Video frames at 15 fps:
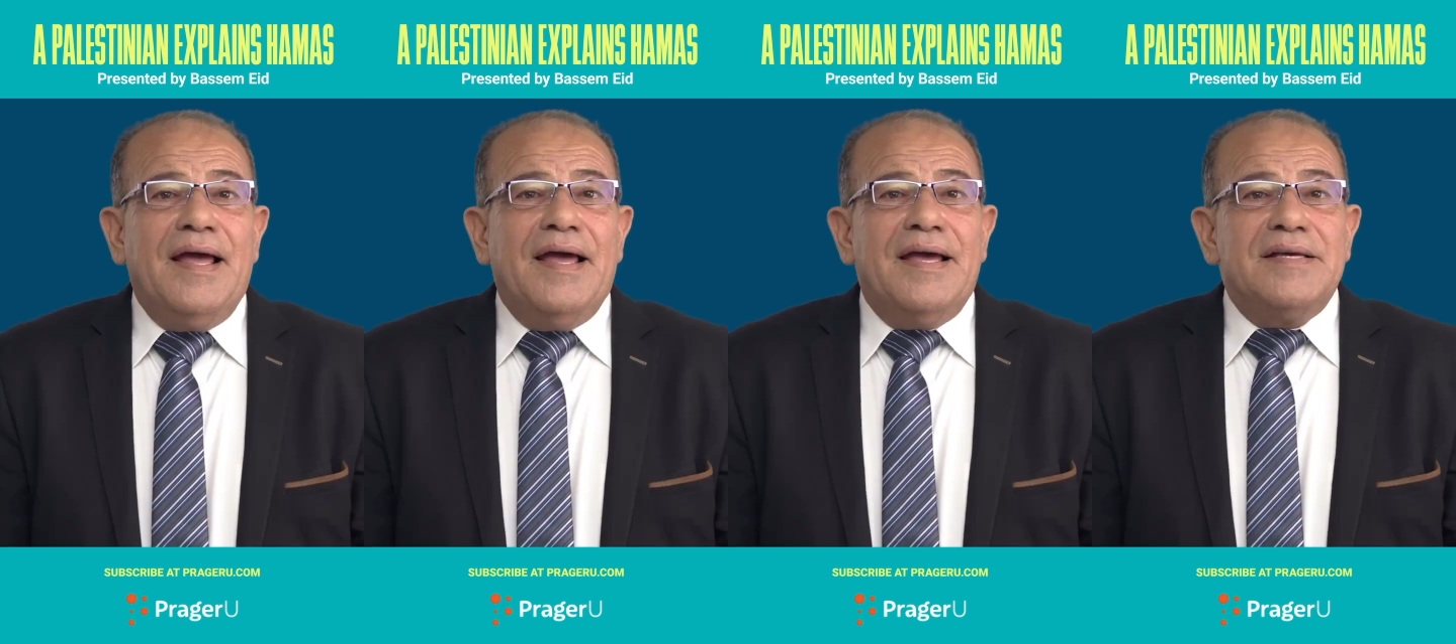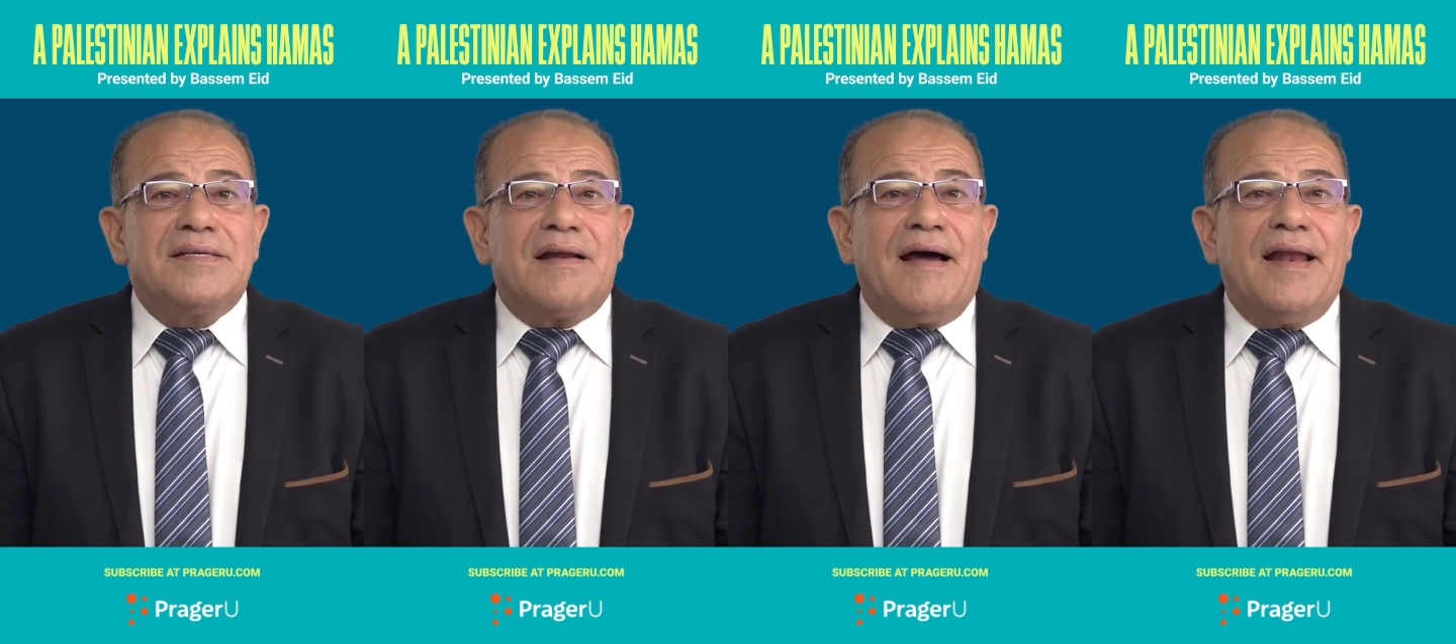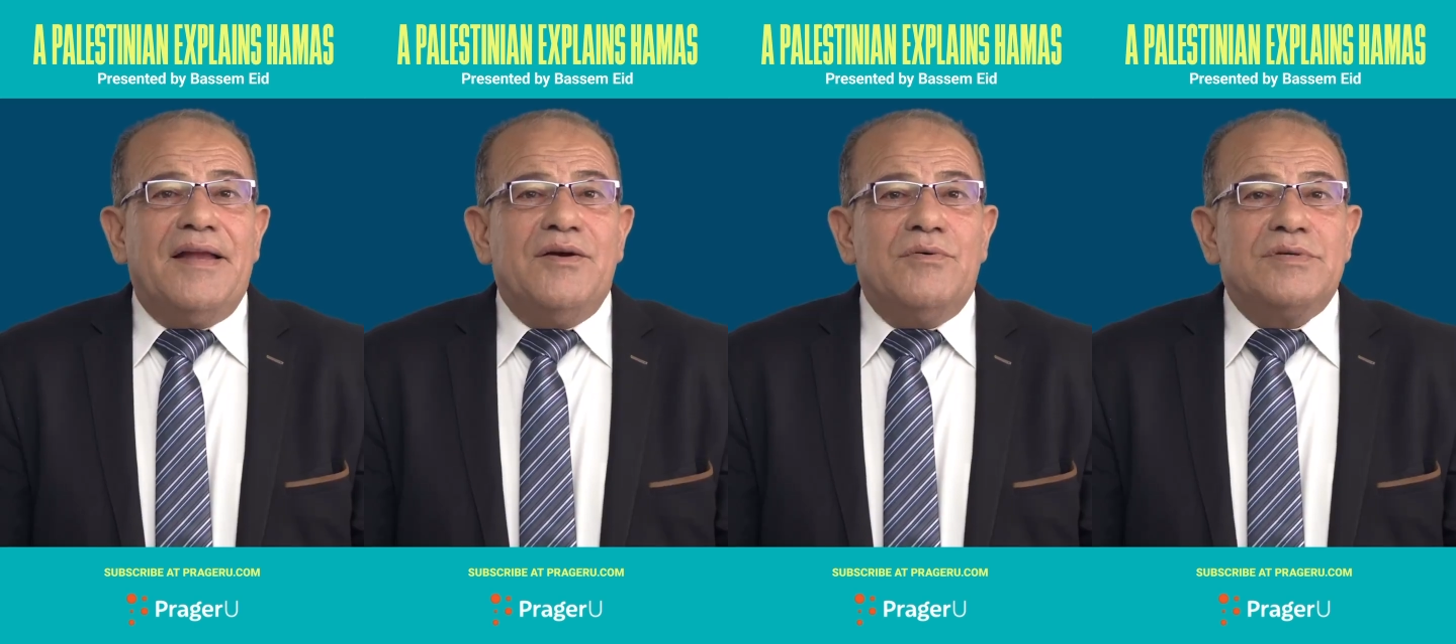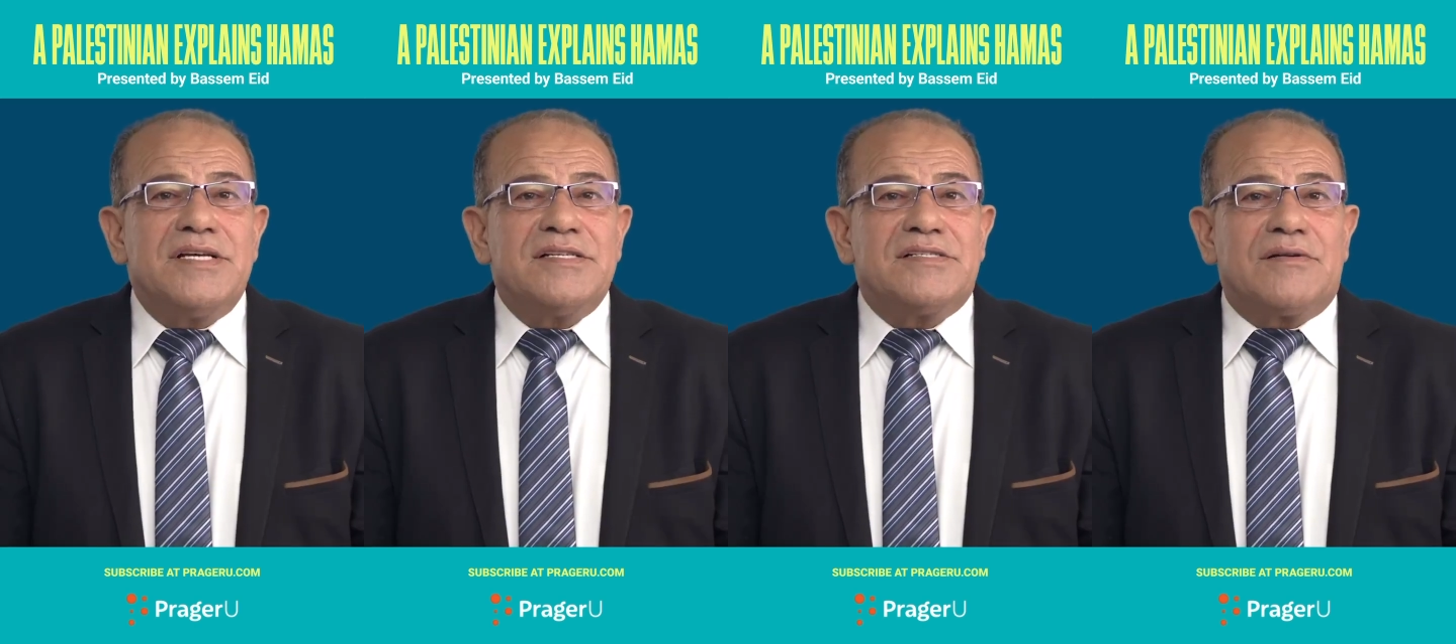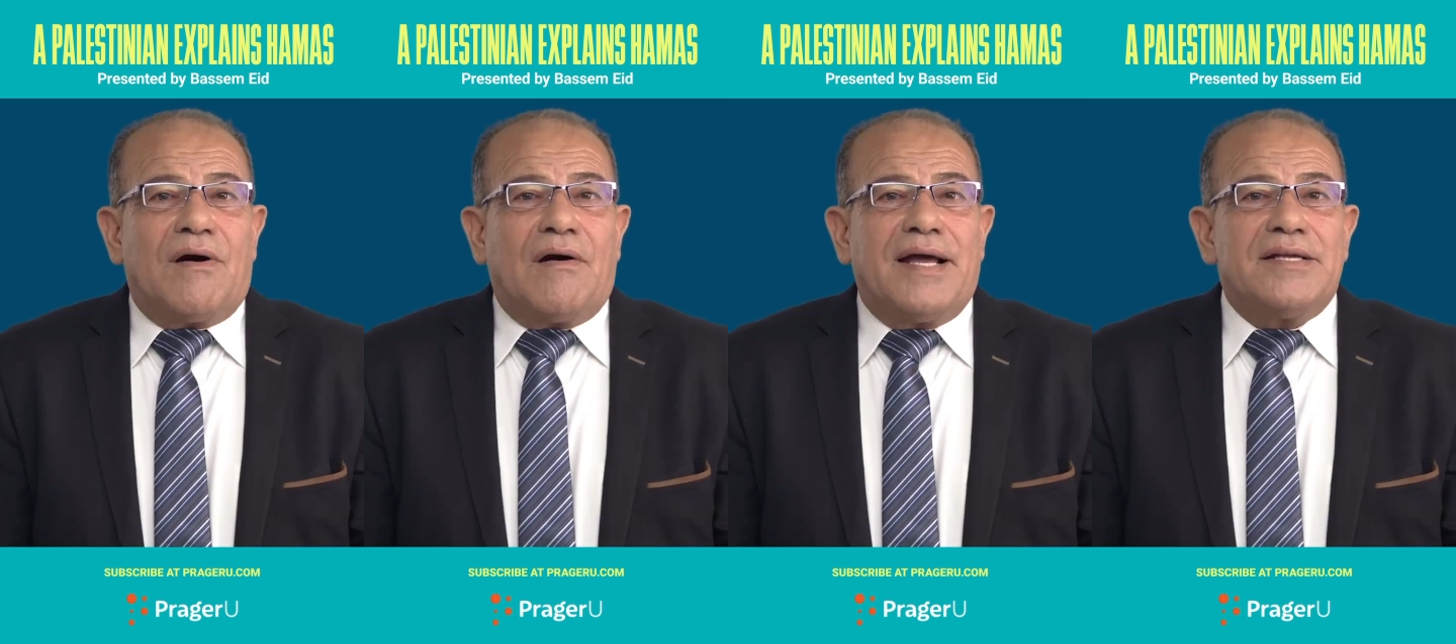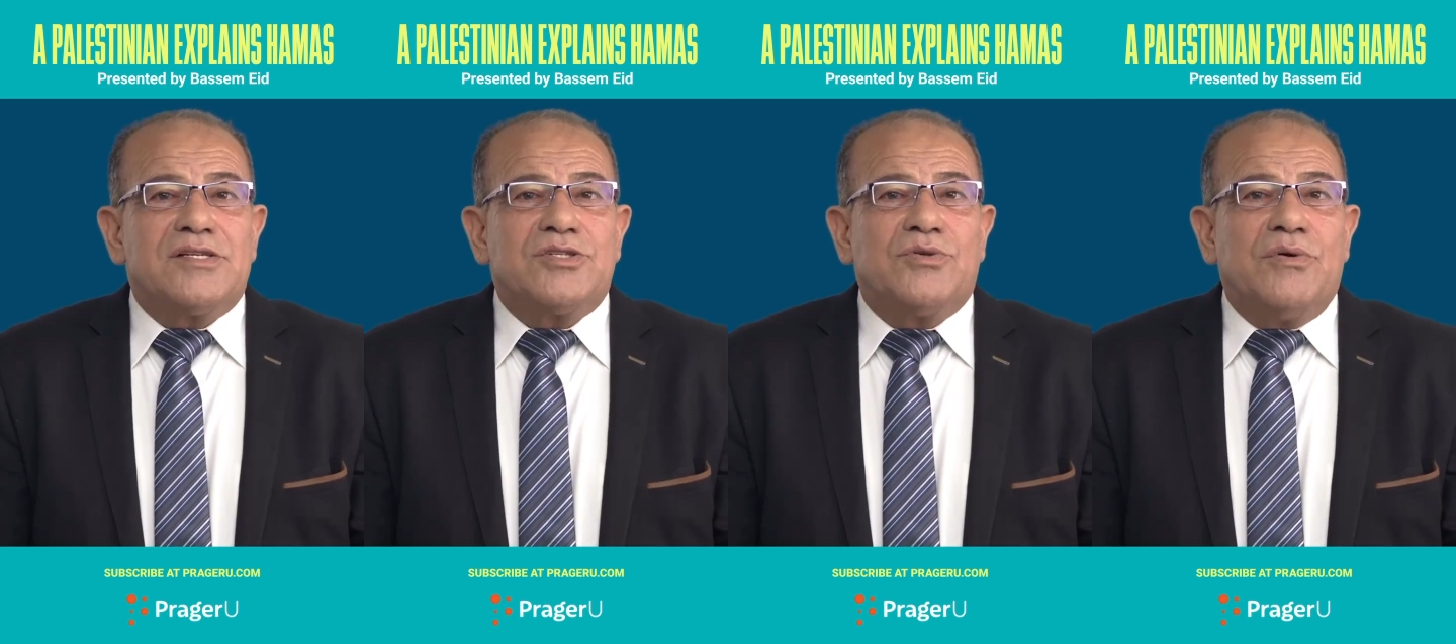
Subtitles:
Israel uses rockets